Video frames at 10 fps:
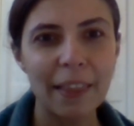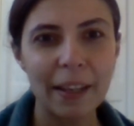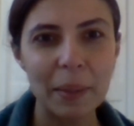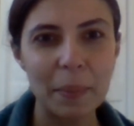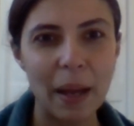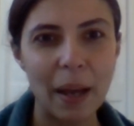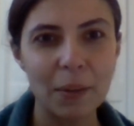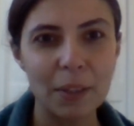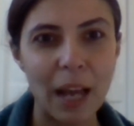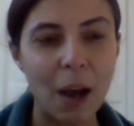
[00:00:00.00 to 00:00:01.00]
think
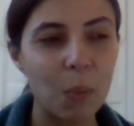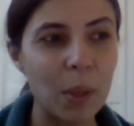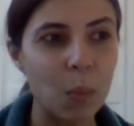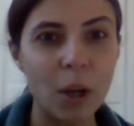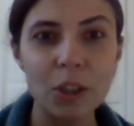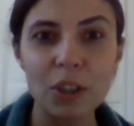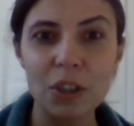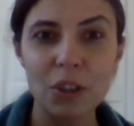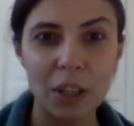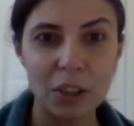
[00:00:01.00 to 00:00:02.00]
about how we want to
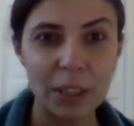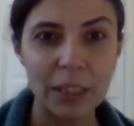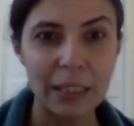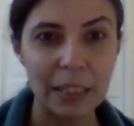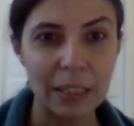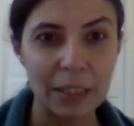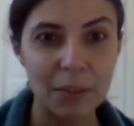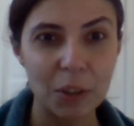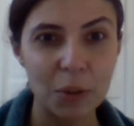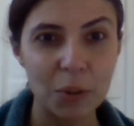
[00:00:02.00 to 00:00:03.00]
structure these
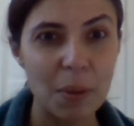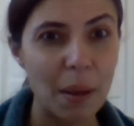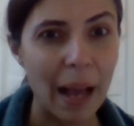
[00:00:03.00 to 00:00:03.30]
interviews.